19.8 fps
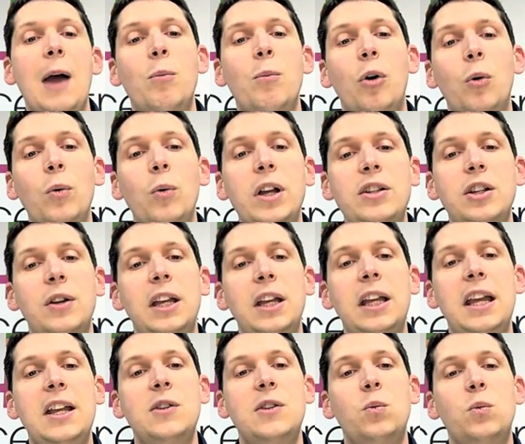And what we're
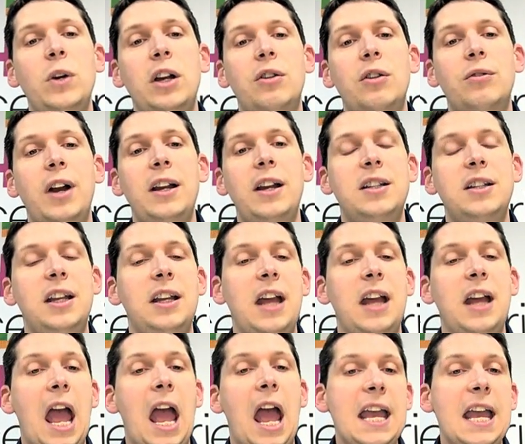doing is we're
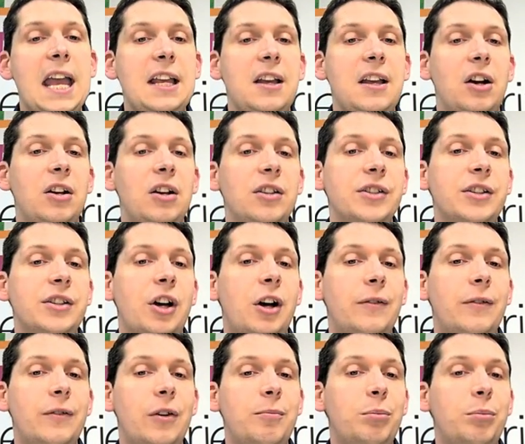creating a
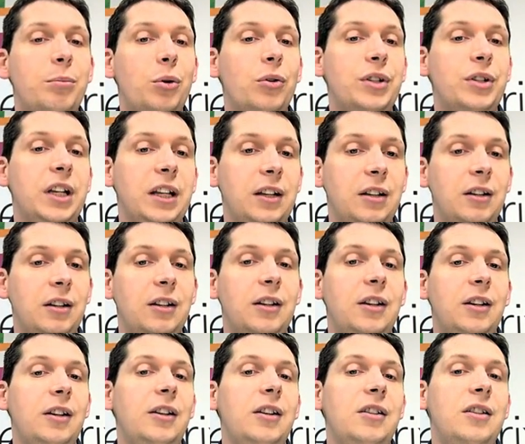staff onboarding
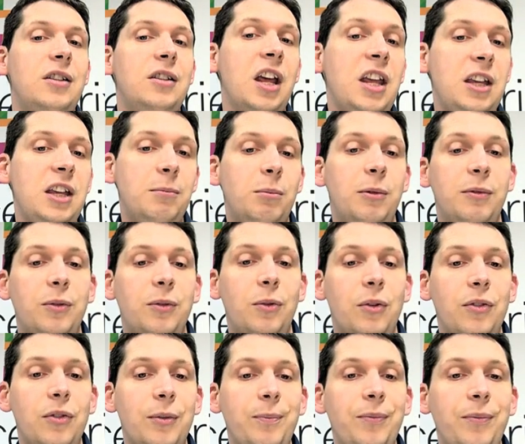team
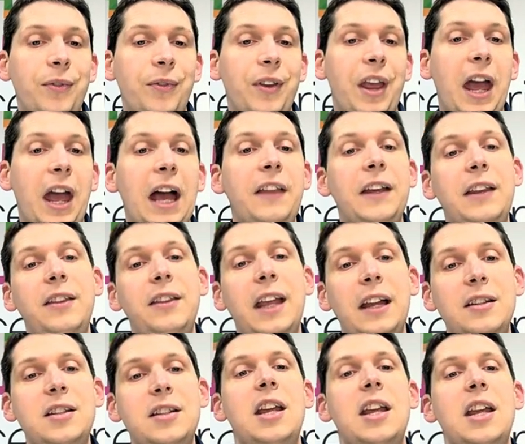for them. And then
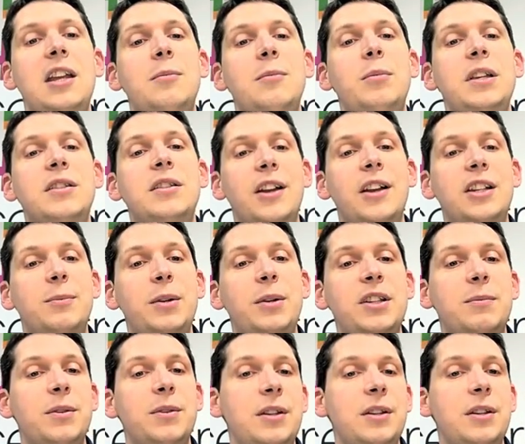that team is going to
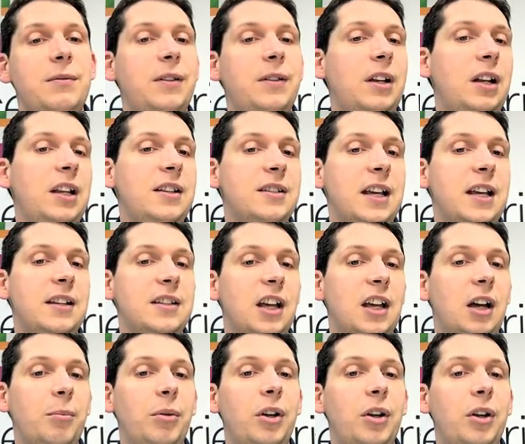be specifically
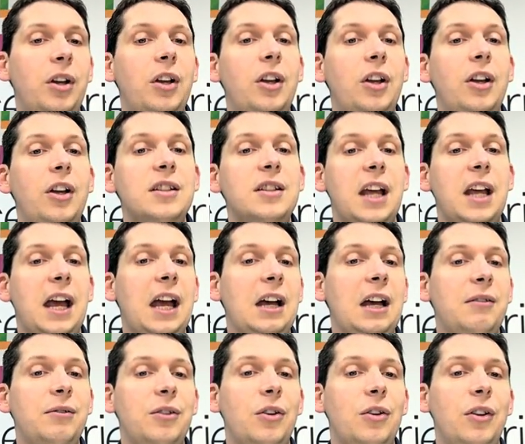set up to
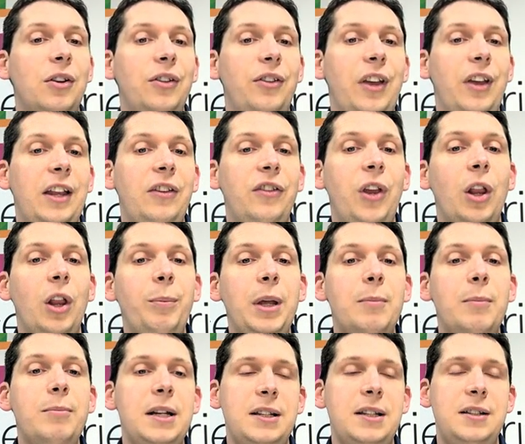have content. So it'll
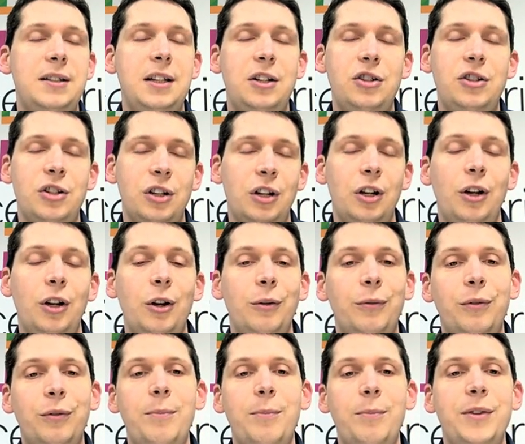be a message
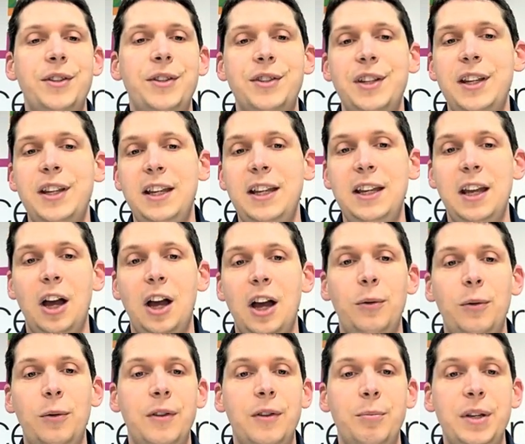from the
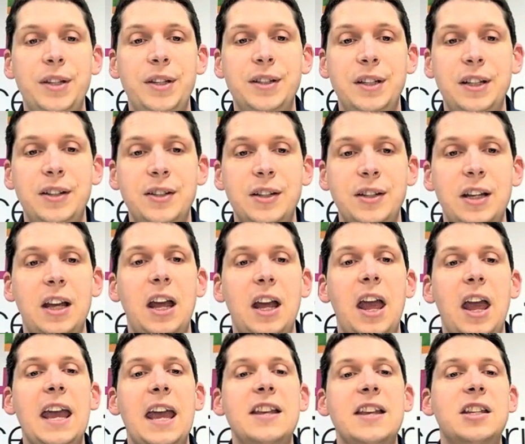CEO of the business.
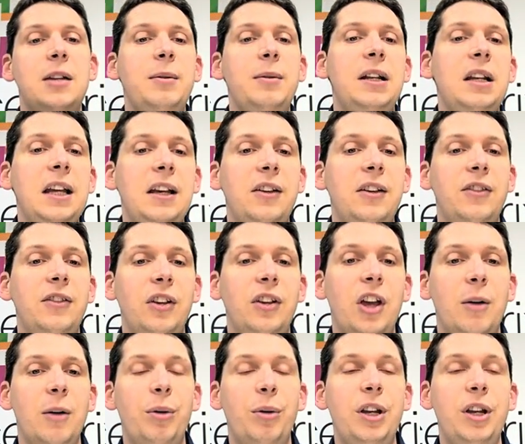It's going to be links to
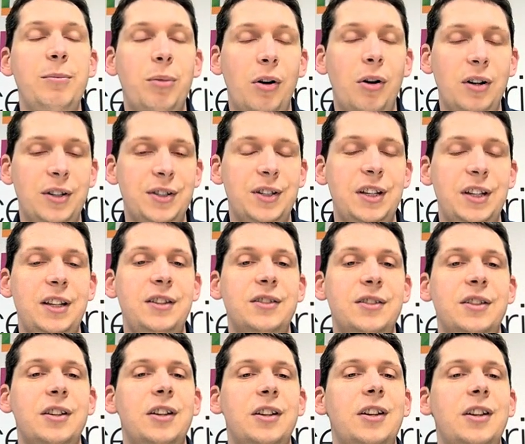company
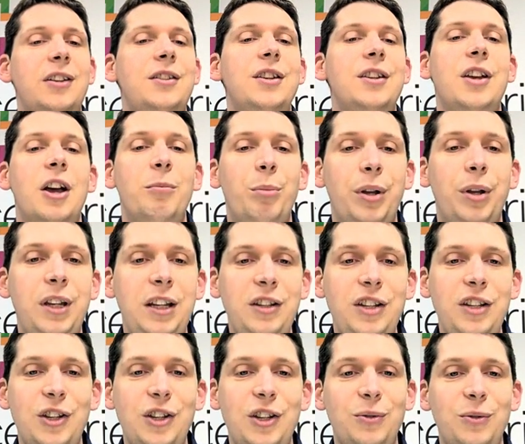policies, to
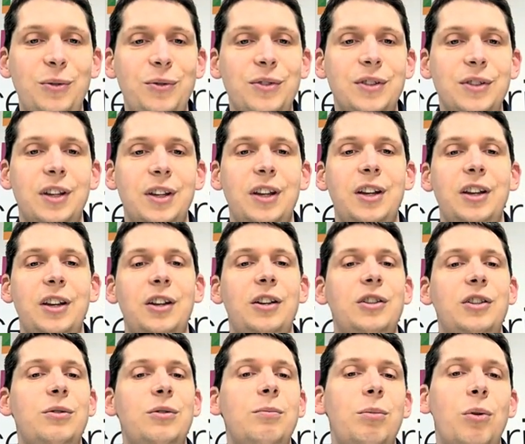company news,
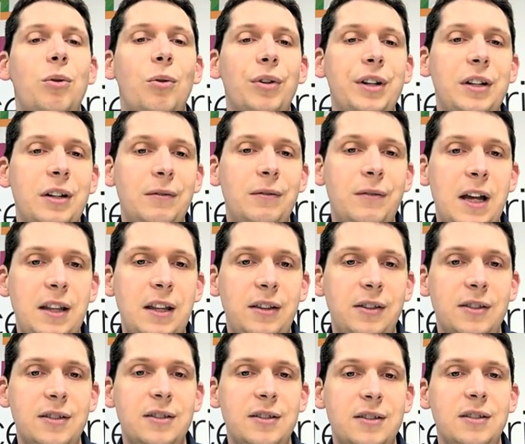to important
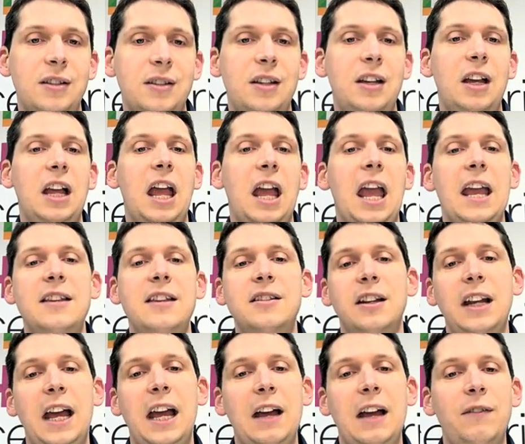events. It's
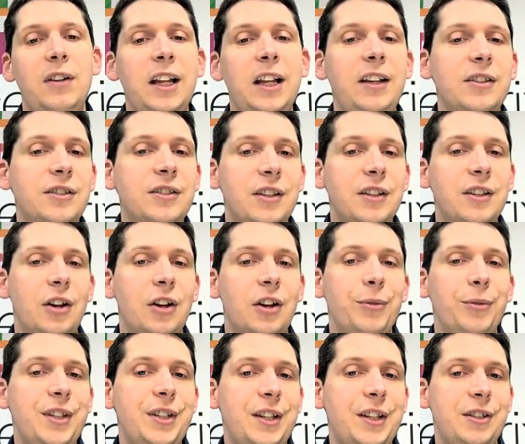going to have links to the
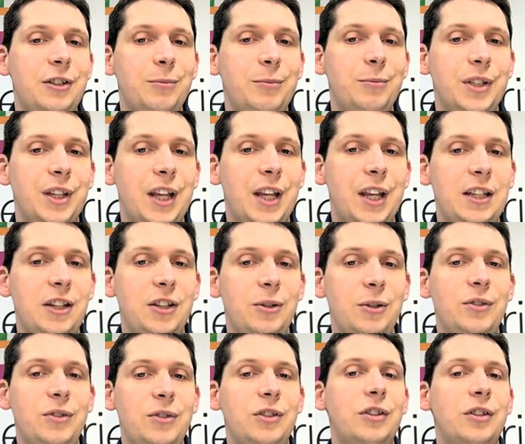common systems that they
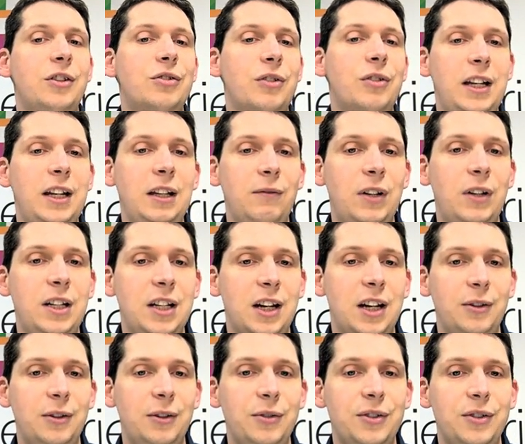use, to the training
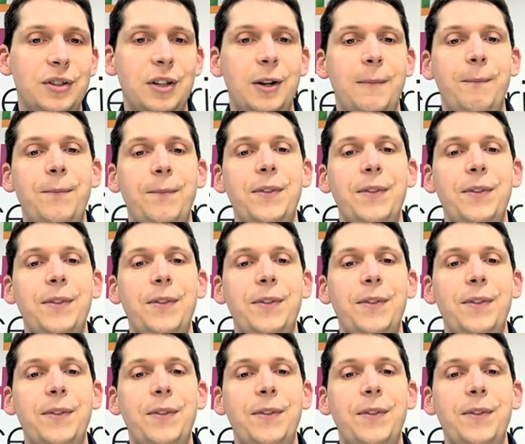videos.